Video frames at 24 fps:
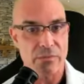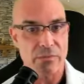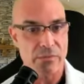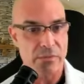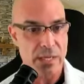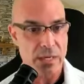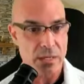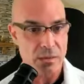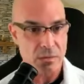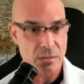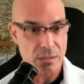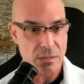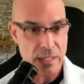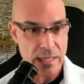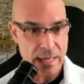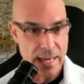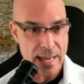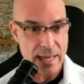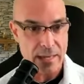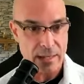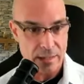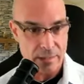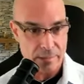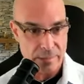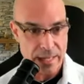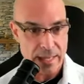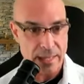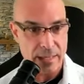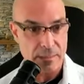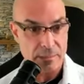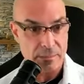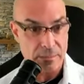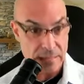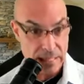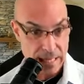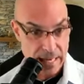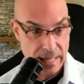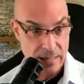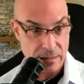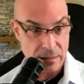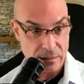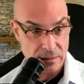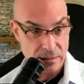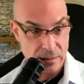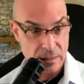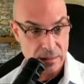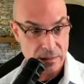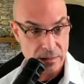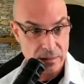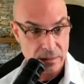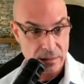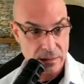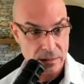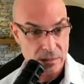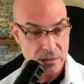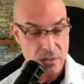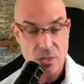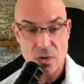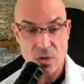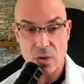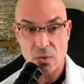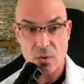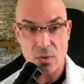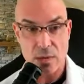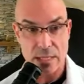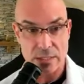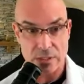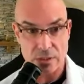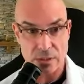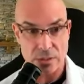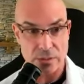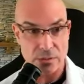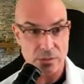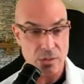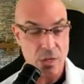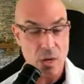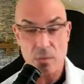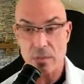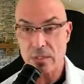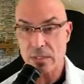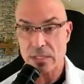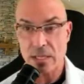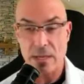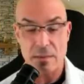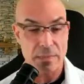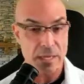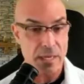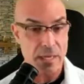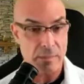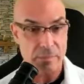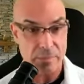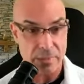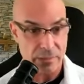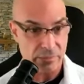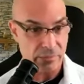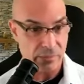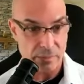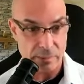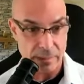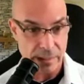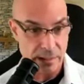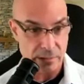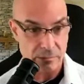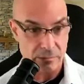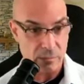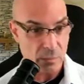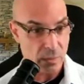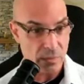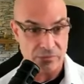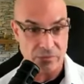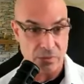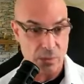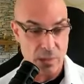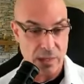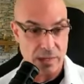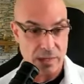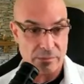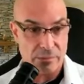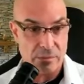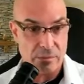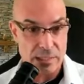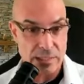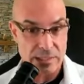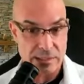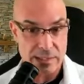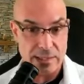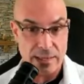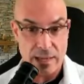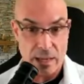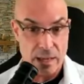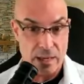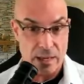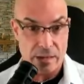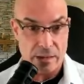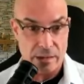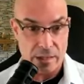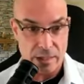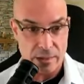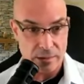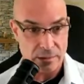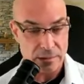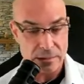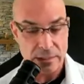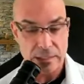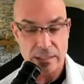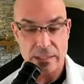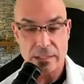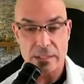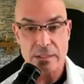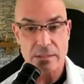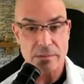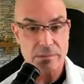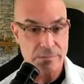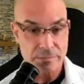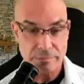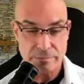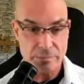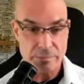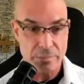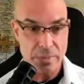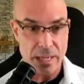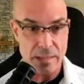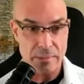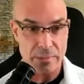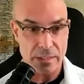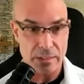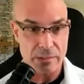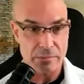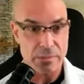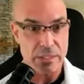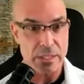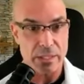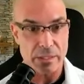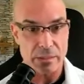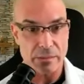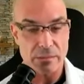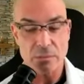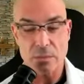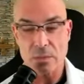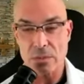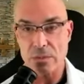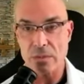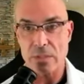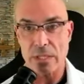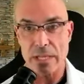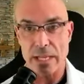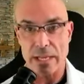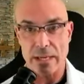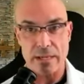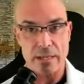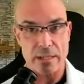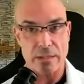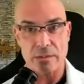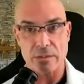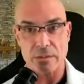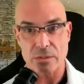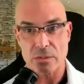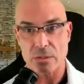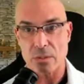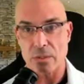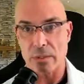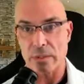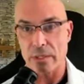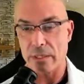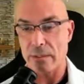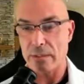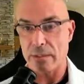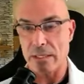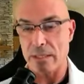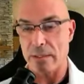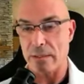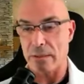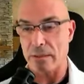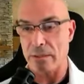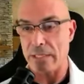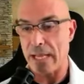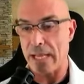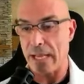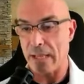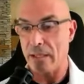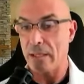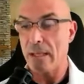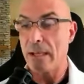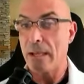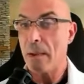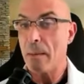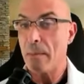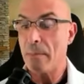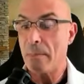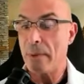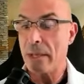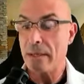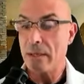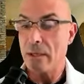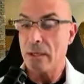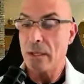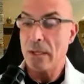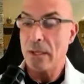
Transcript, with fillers: if I don't get out of the bed, I'm dead. There's no mm-hmm. question. No one's coming up here for me. Well, for whatever reason, I don't know. Mm. Probably, you know, we'll do that another story, another day. But